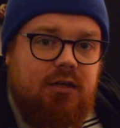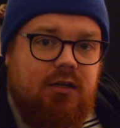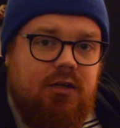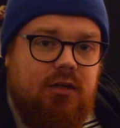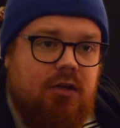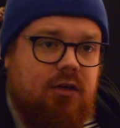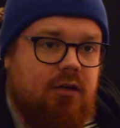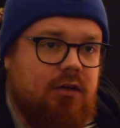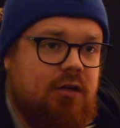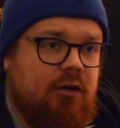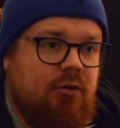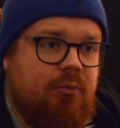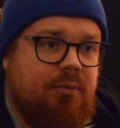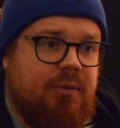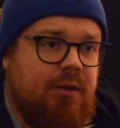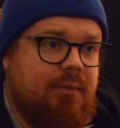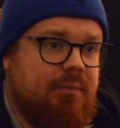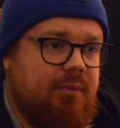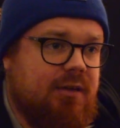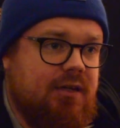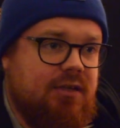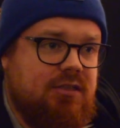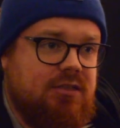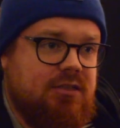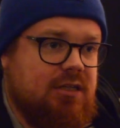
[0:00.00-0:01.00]
You know, there'll be a
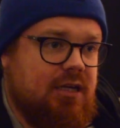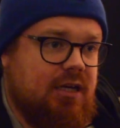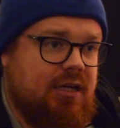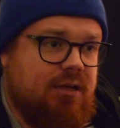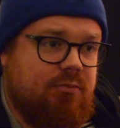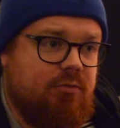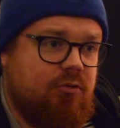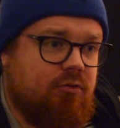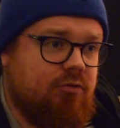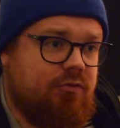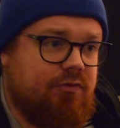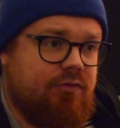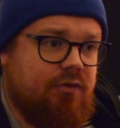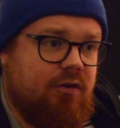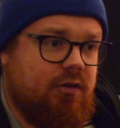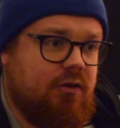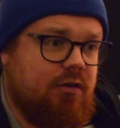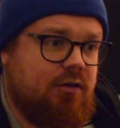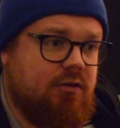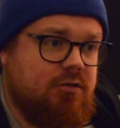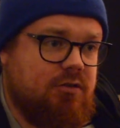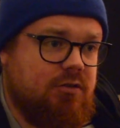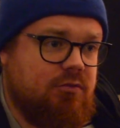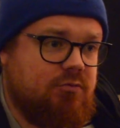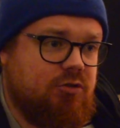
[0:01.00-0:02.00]
bit of skateboard
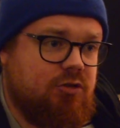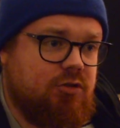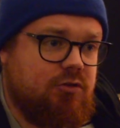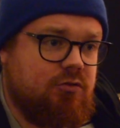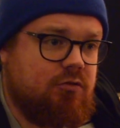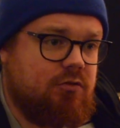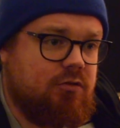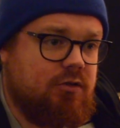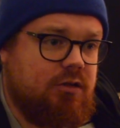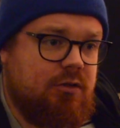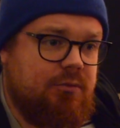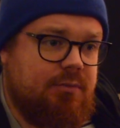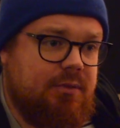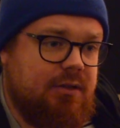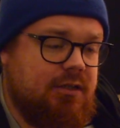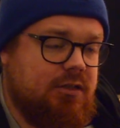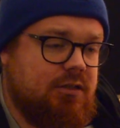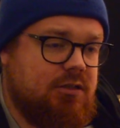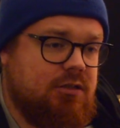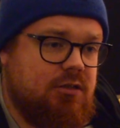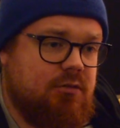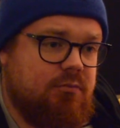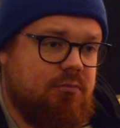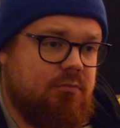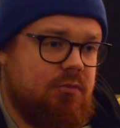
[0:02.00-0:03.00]
photos, I'm sure. There'll be
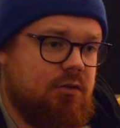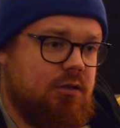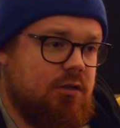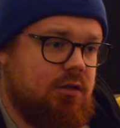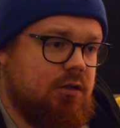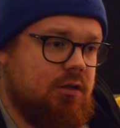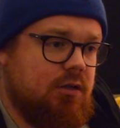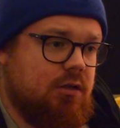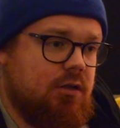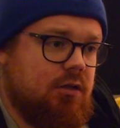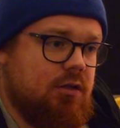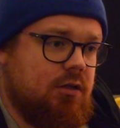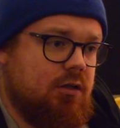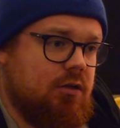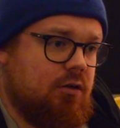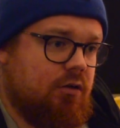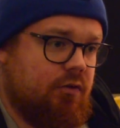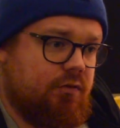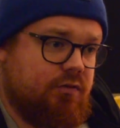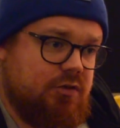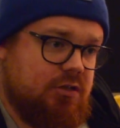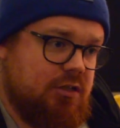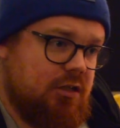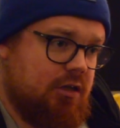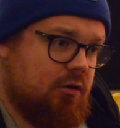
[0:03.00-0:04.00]
some,
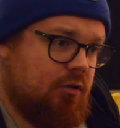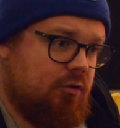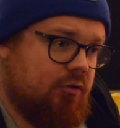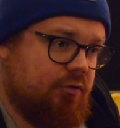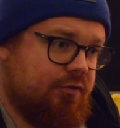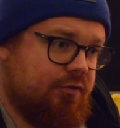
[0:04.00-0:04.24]
obviously a lot of